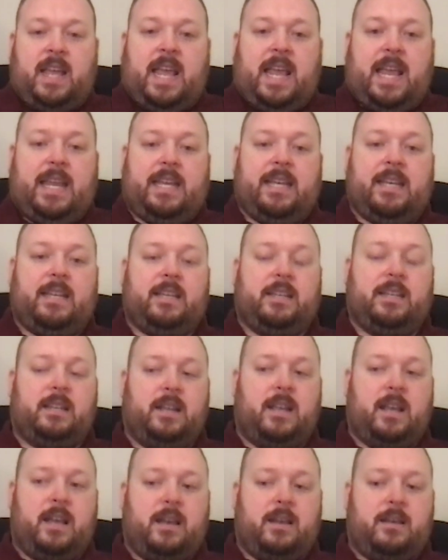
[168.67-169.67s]
And
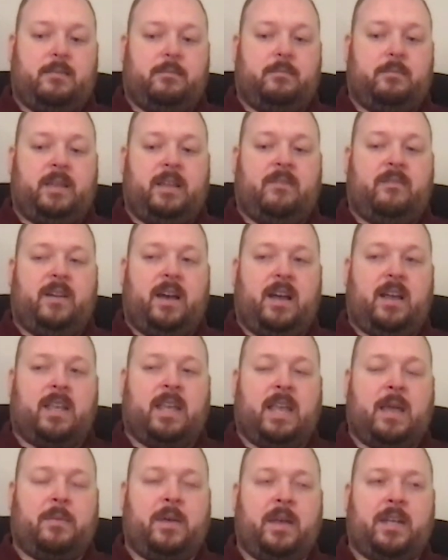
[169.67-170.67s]
if I
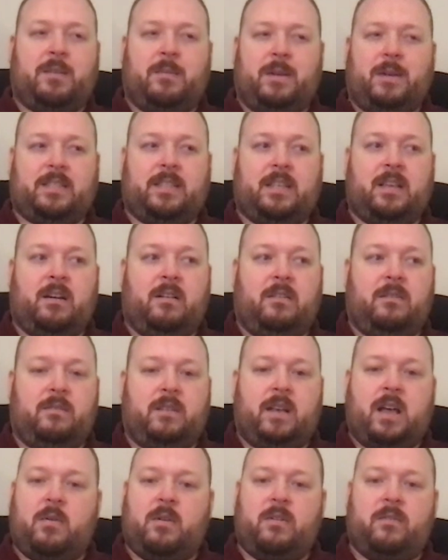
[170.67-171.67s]
kept that to myself,
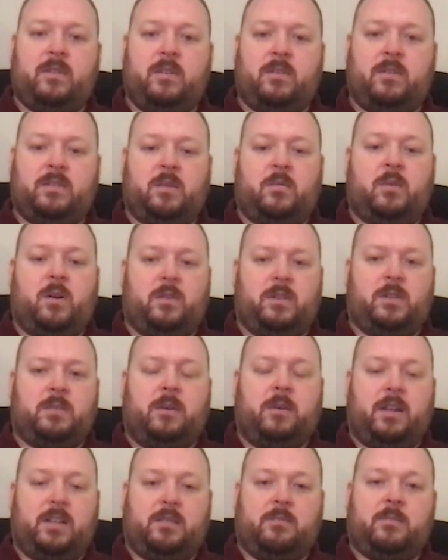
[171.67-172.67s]
I would feel somewhat
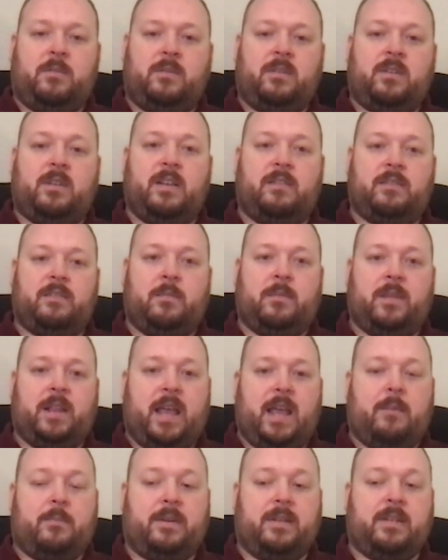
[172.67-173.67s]
responsible if something
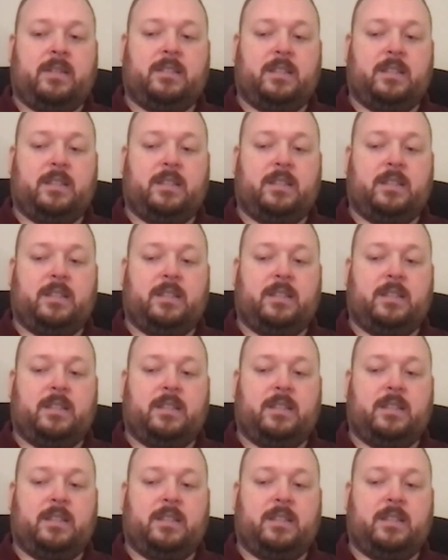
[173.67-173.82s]
happened.